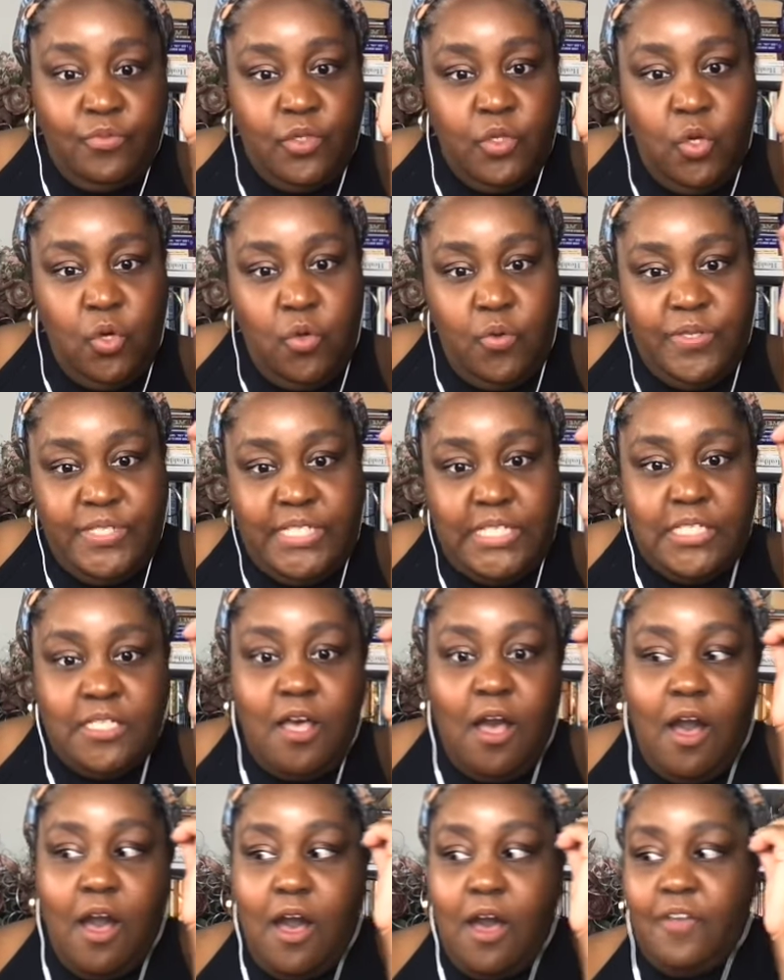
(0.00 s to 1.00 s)
Who is this
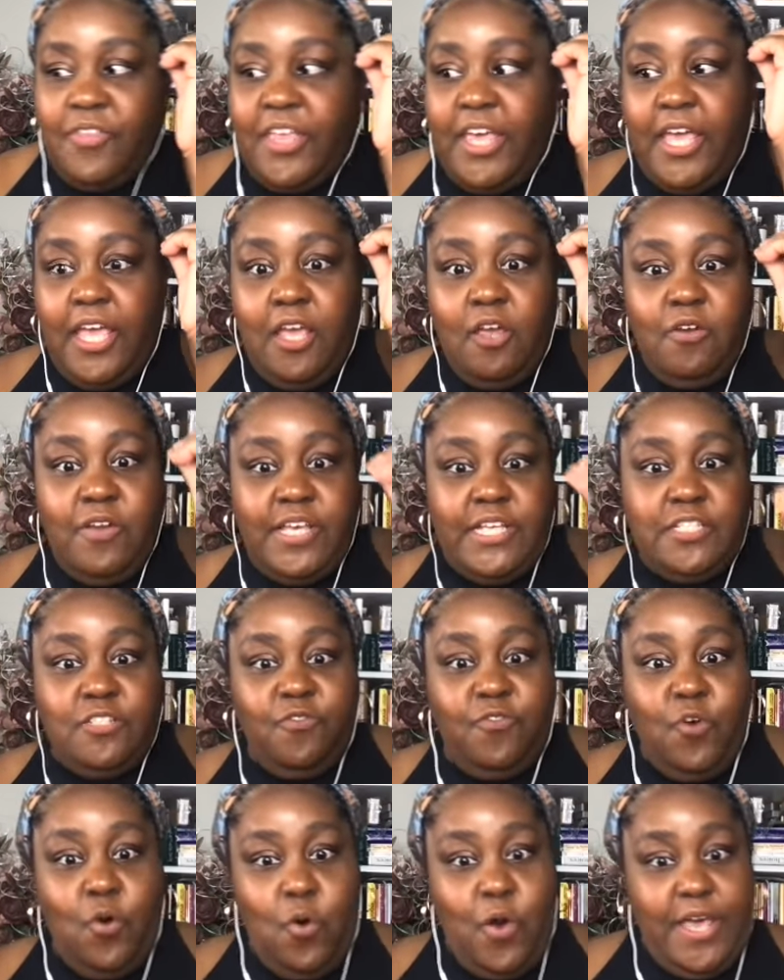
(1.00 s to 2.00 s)
call that Eric is
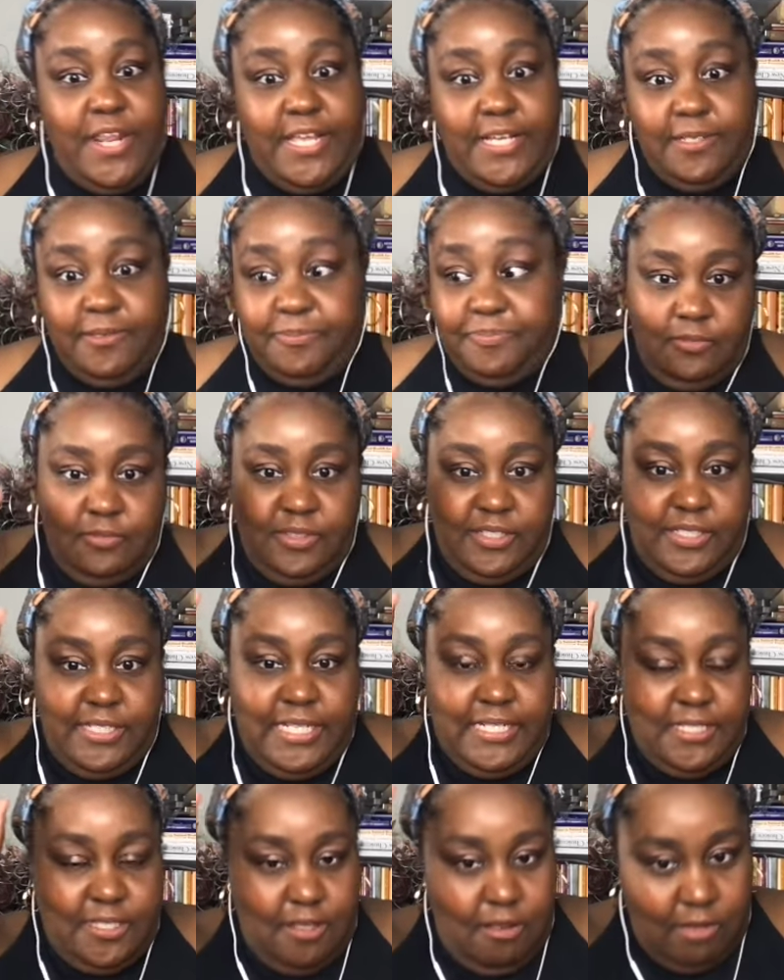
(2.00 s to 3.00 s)
avoiding?
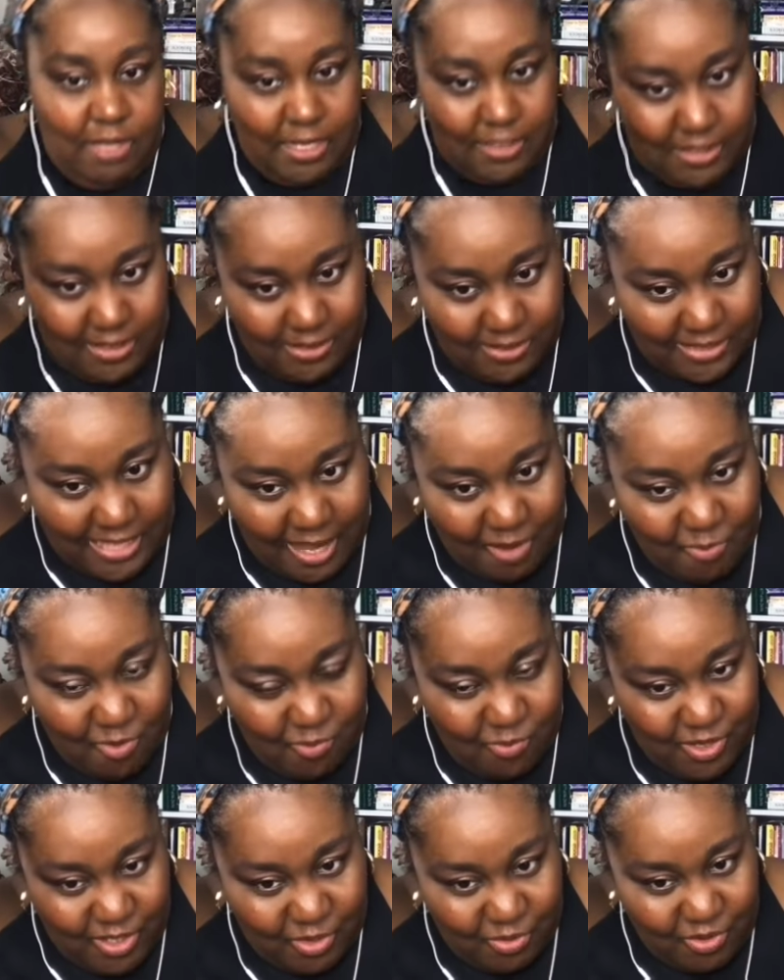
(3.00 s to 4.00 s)
Let's stop what
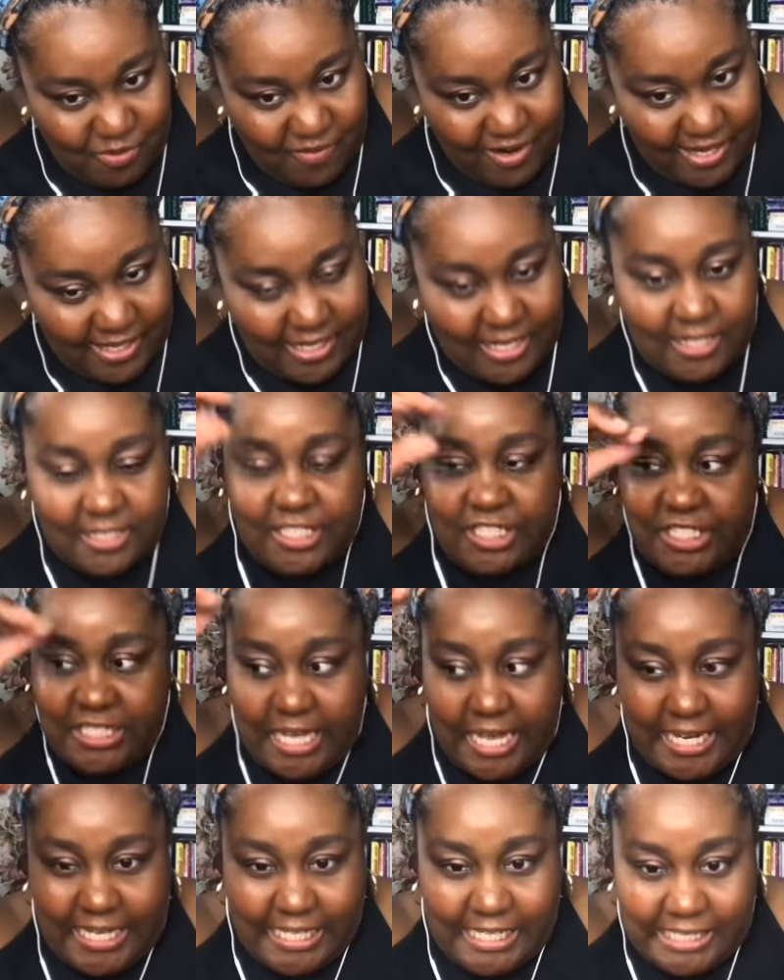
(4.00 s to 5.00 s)
we're doing right now and just
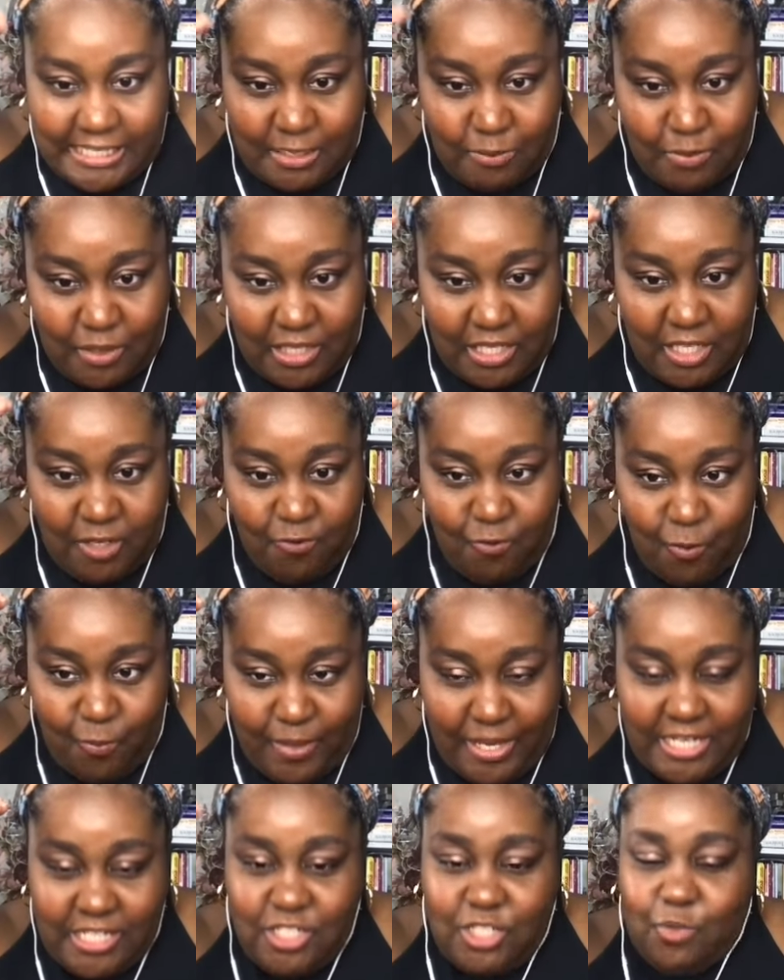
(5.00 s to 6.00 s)
kind of get some of the
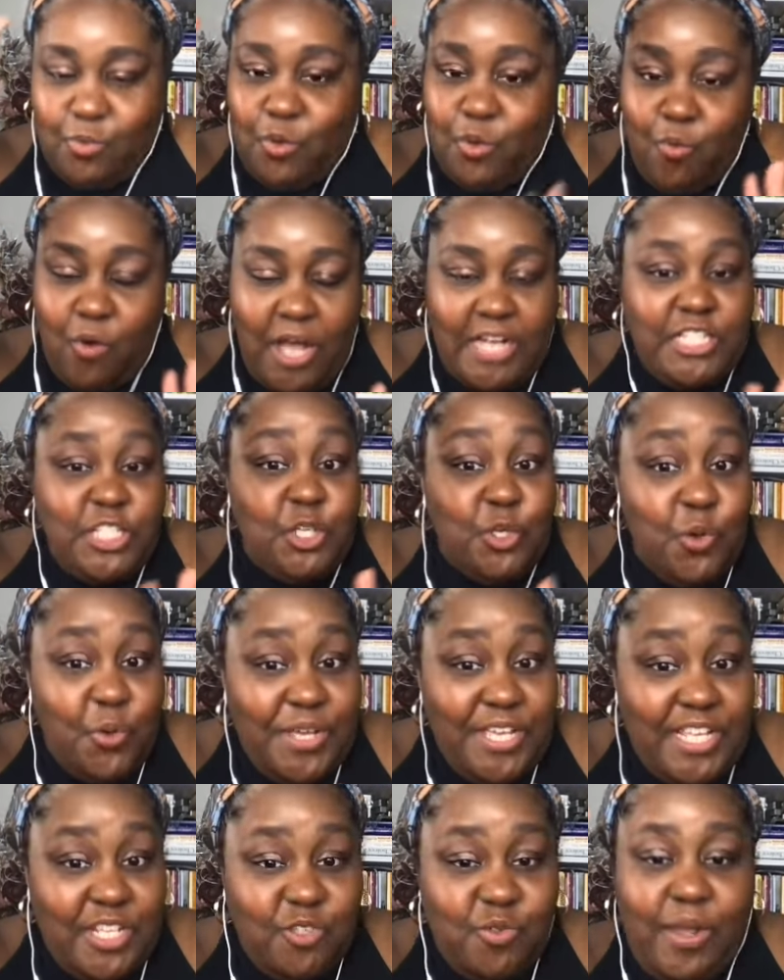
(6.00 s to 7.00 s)
information. We're watching
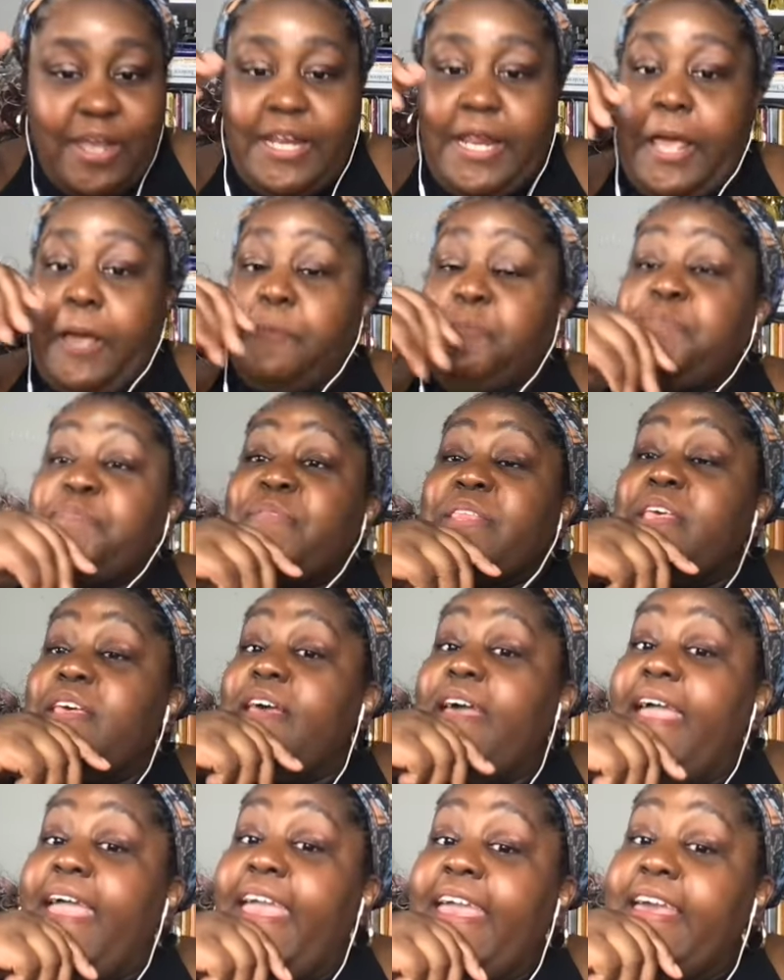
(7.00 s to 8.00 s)
Queens right now.
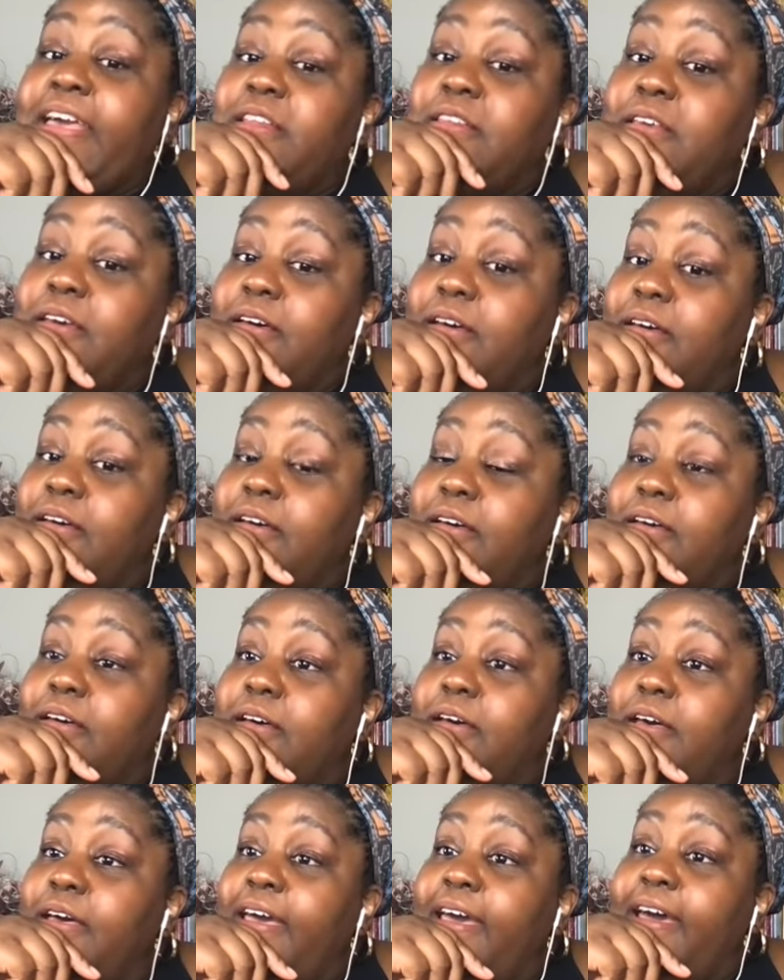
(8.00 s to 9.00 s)
And
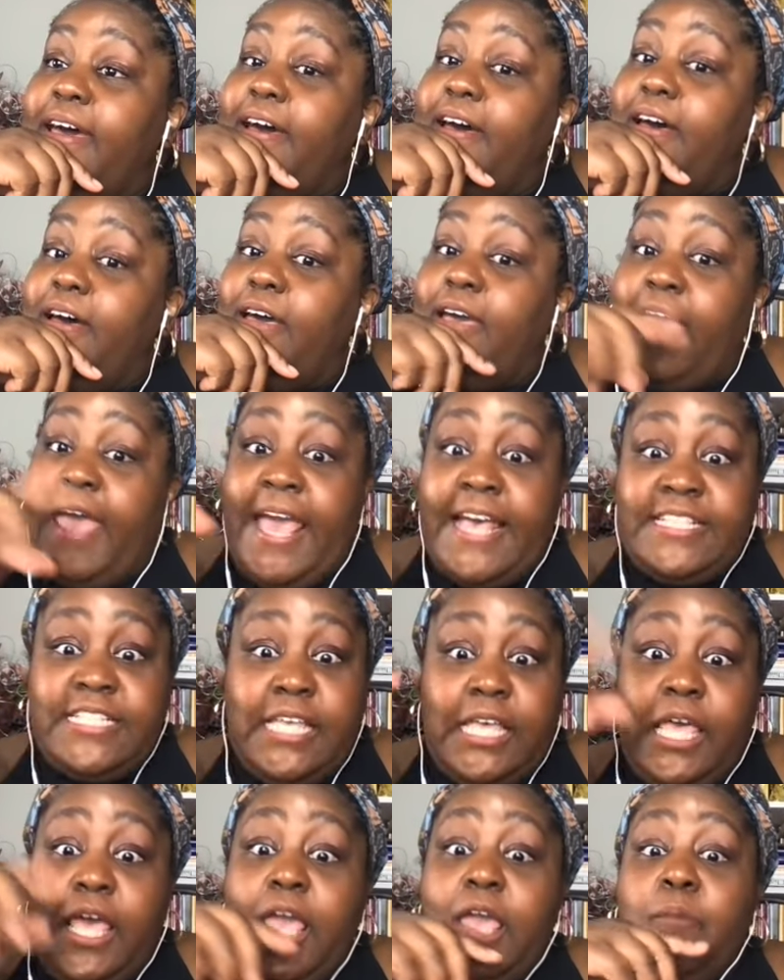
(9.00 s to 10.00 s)
as
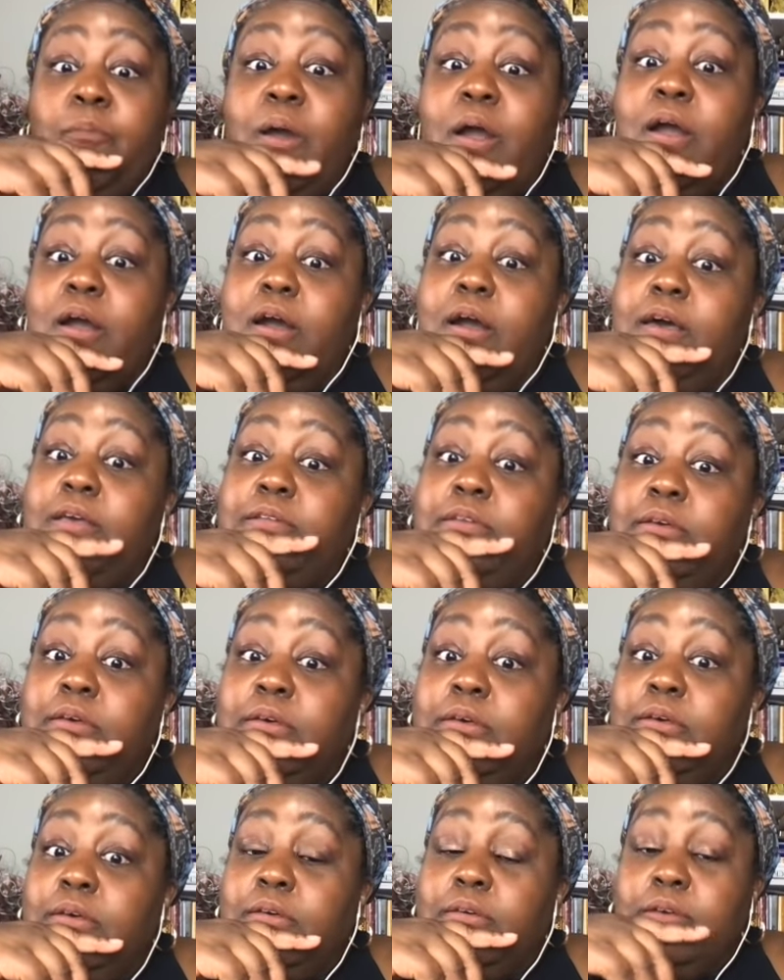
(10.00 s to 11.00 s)
it came on,
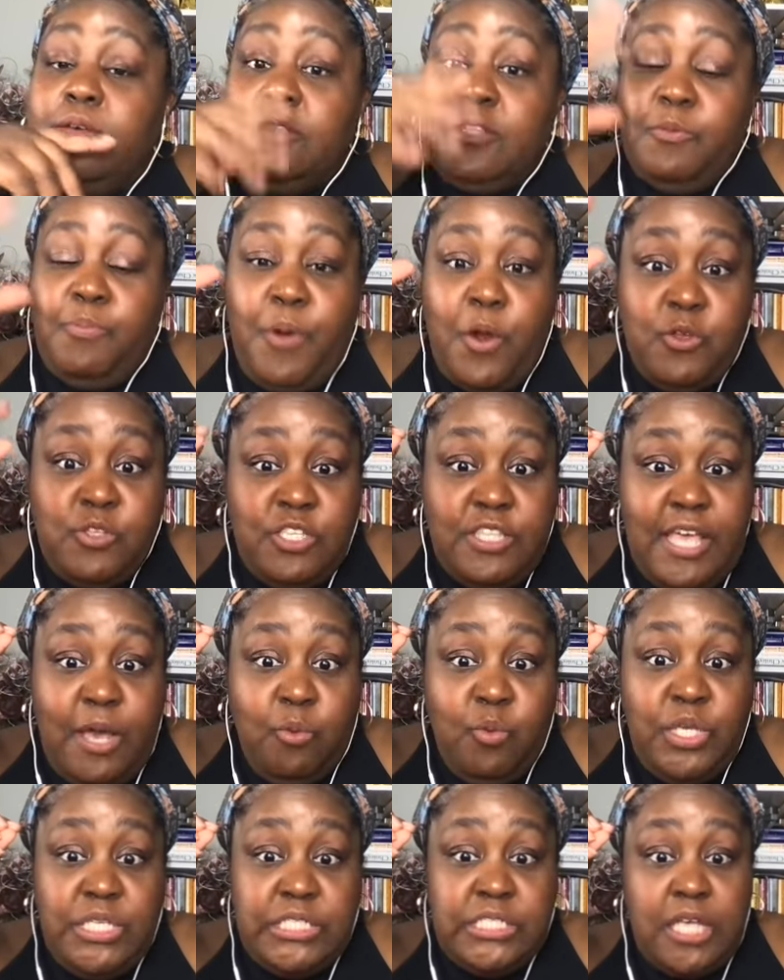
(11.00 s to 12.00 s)
the person that
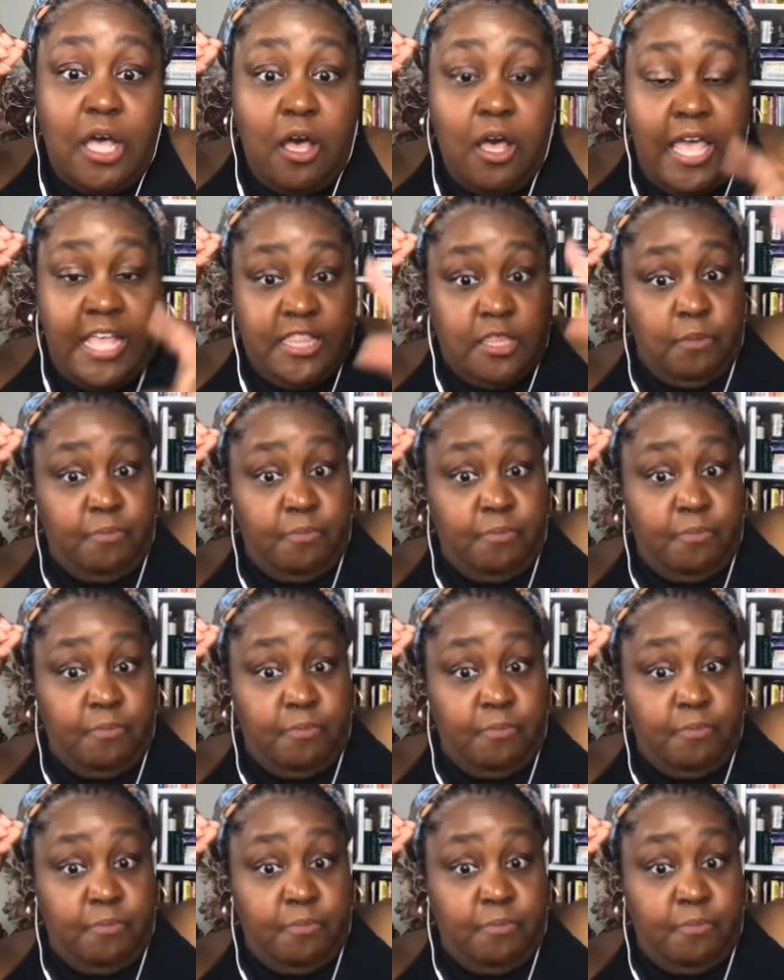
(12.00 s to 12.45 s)
we saw at the